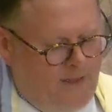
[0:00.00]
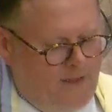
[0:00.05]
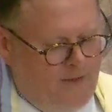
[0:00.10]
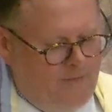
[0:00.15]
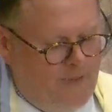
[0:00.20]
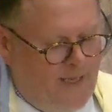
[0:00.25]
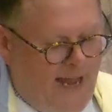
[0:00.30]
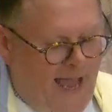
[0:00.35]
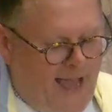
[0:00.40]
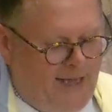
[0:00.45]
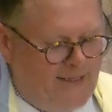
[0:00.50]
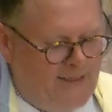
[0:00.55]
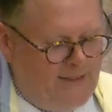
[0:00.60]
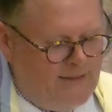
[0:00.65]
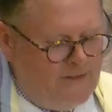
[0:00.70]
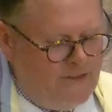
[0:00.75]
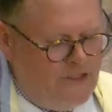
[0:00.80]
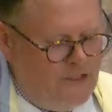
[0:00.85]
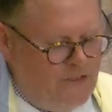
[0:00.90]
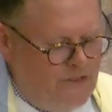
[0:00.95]
But
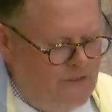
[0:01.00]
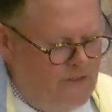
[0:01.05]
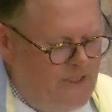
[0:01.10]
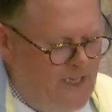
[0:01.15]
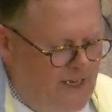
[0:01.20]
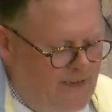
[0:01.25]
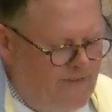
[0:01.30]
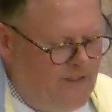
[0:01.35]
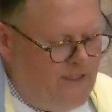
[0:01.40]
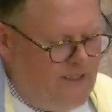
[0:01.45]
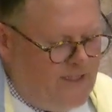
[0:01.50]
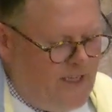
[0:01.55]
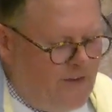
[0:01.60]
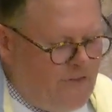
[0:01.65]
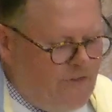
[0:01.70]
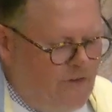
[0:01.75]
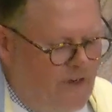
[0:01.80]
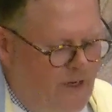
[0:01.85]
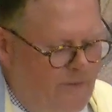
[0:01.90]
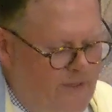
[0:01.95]
adding to David's
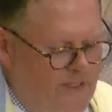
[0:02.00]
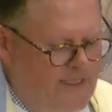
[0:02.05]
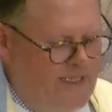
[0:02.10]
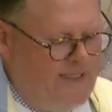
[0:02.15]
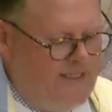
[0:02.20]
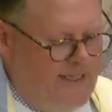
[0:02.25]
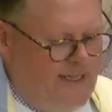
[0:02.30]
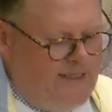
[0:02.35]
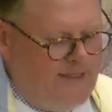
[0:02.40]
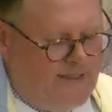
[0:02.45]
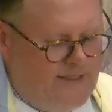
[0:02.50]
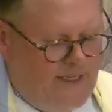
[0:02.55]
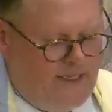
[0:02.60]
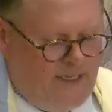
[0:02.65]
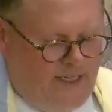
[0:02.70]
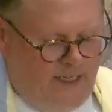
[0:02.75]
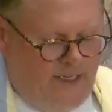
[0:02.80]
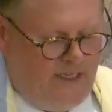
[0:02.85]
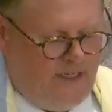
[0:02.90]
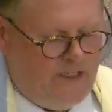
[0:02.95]
suffering was the sense that
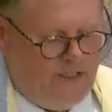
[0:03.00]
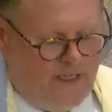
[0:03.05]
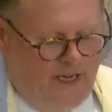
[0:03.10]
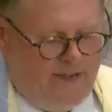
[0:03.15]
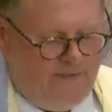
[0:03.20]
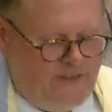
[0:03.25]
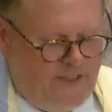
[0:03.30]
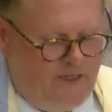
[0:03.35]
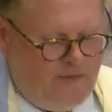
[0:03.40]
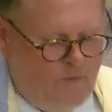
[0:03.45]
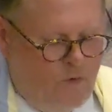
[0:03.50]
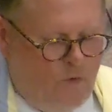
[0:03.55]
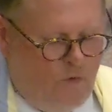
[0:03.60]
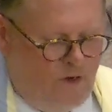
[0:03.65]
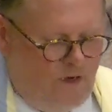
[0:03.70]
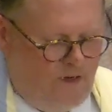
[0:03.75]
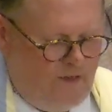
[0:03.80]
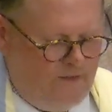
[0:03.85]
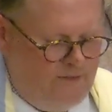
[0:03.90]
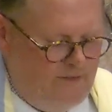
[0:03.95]
he could have done
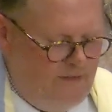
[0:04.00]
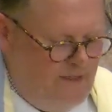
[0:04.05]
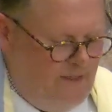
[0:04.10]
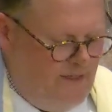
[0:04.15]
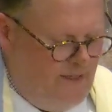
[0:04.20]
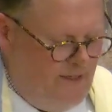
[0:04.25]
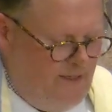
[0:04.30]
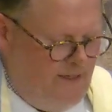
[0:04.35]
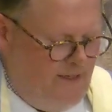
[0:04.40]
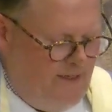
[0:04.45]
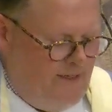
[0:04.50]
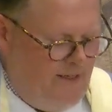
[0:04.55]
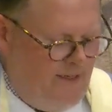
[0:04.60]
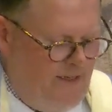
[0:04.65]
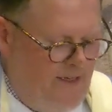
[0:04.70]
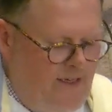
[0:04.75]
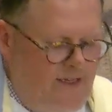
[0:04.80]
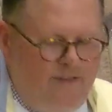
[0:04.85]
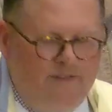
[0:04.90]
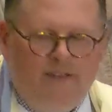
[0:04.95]
more,
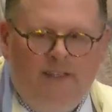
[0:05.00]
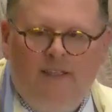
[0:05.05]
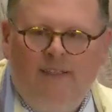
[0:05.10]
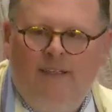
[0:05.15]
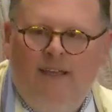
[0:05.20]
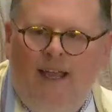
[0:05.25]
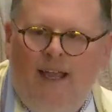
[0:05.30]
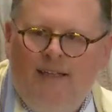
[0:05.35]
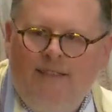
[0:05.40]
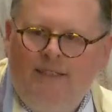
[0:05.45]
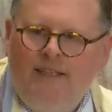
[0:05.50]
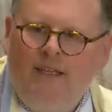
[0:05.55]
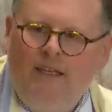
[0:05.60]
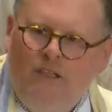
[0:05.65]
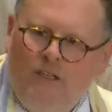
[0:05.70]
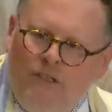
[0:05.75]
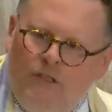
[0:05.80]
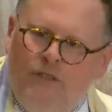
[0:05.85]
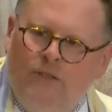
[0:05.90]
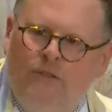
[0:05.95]
even as he
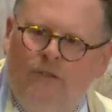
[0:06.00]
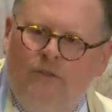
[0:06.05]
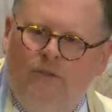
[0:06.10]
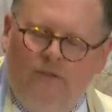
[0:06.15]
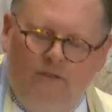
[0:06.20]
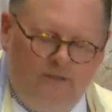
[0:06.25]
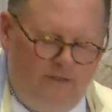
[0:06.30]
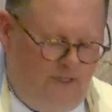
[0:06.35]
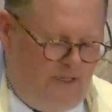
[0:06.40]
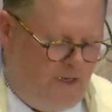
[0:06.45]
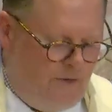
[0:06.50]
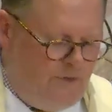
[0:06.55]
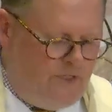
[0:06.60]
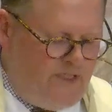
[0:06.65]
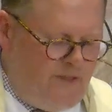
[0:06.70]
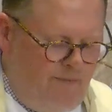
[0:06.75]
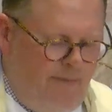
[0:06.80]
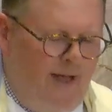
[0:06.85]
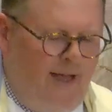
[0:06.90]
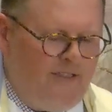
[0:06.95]
knew it was
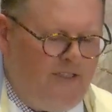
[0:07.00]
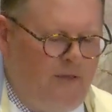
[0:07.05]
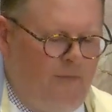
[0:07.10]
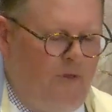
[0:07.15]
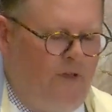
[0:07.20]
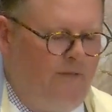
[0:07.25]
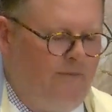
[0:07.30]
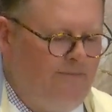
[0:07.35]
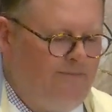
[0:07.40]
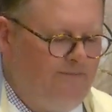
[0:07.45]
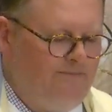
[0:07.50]
impossible.